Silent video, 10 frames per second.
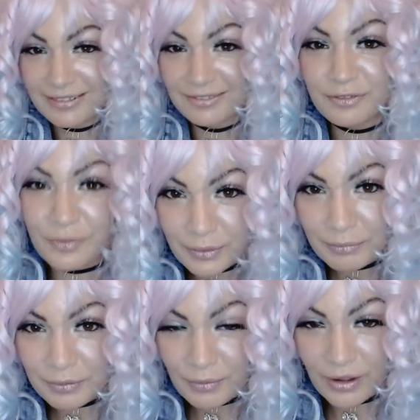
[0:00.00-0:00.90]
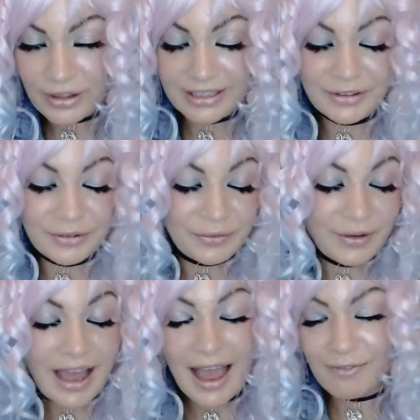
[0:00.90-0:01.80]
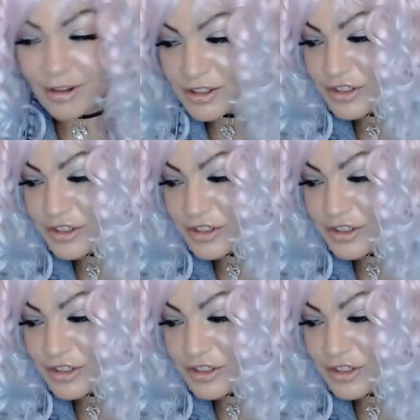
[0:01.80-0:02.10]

inform you all, you know, I'm not